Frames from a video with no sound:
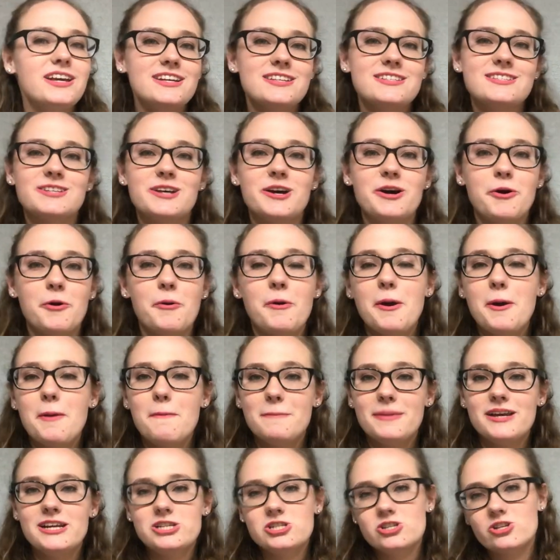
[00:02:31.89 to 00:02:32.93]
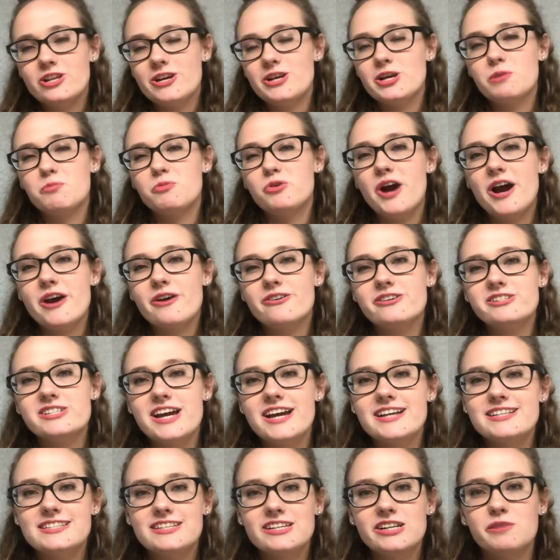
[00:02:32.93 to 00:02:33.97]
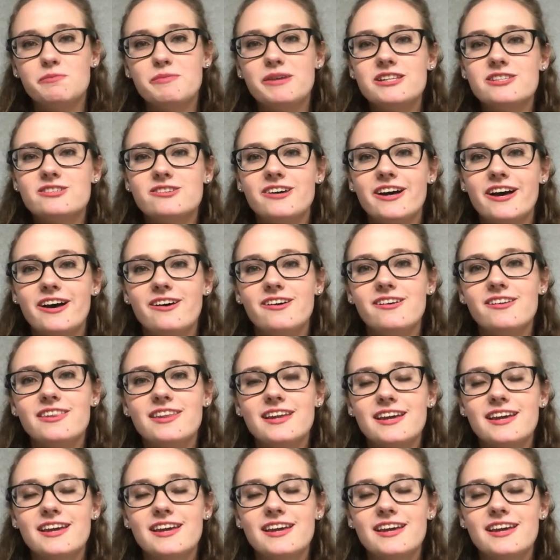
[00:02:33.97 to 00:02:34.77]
So make sure that you're prioritizing your mental health,